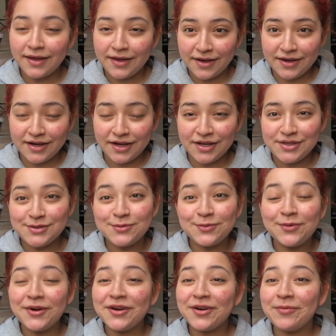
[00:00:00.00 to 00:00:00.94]
Hey guys,
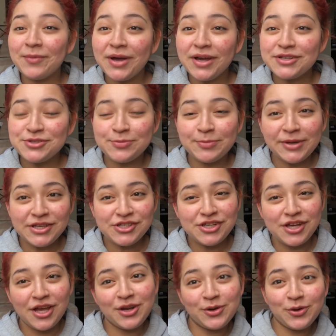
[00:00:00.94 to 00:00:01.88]
welcome back to my
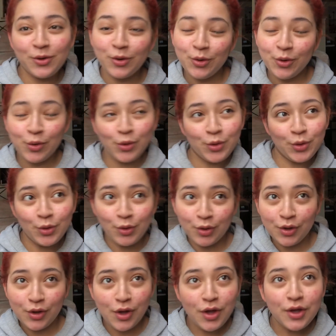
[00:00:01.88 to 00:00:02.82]
channel.
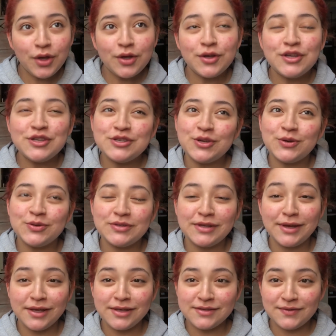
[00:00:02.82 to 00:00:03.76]
So
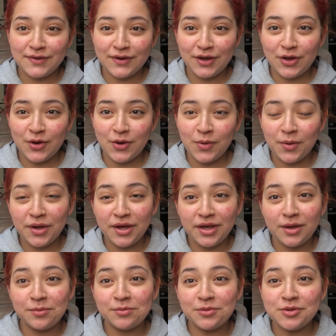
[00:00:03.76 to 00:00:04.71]
today's video, I
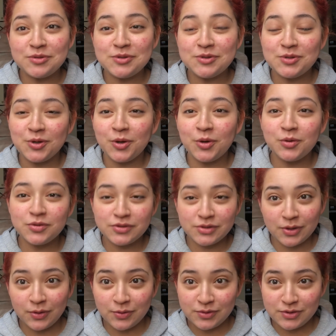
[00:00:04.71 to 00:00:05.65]
am so
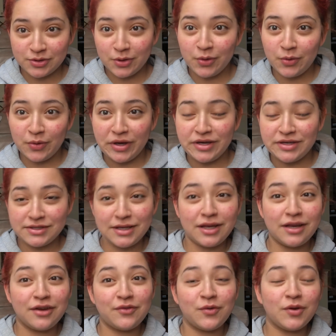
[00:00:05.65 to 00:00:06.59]

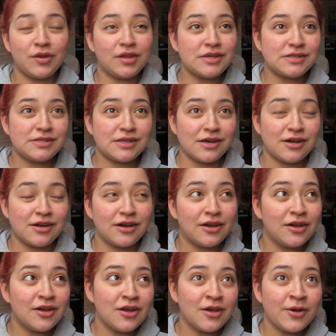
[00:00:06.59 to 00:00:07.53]
excited for this. Like,
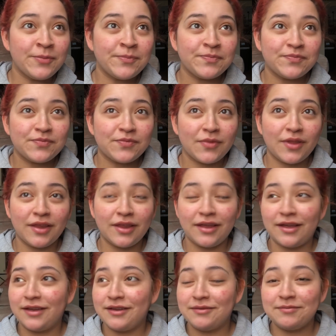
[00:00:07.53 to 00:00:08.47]

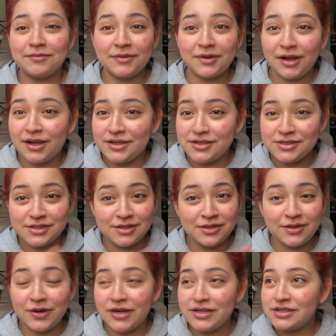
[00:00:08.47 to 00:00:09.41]
guys,
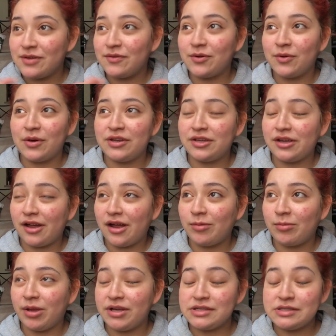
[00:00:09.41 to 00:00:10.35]
you guys have no idea. I'm
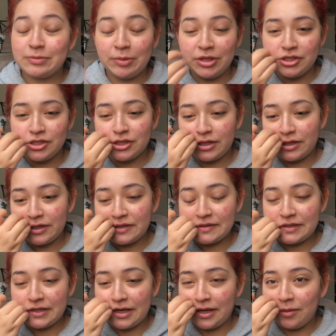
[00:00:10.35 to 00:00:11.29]
like speechless.
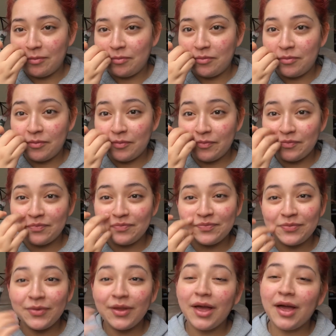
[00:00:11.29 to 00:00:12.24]
I'm
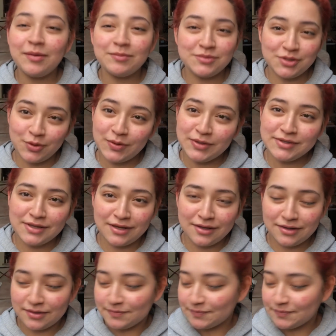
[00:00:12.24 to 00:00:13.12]
so excited.